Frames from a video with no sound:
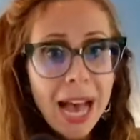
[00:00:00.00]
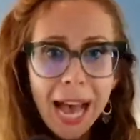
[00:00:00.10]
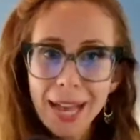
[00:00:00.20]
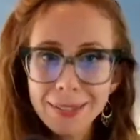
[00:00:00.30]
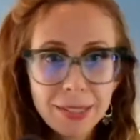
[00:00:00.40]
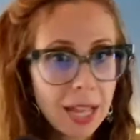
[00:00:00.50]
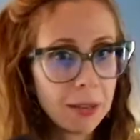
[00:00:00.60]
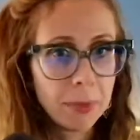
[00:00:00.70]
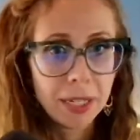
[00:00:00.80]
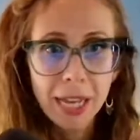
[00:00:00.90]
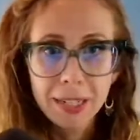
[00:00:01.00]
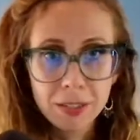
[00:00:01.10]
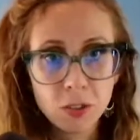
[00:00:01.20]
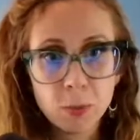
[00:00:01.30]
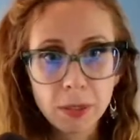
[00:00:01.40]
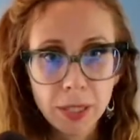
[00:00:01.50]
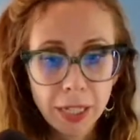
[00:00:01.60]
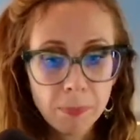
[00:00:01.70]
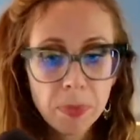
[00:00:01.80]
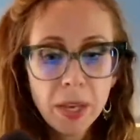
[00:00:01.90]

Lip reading: has alignment and is super clean.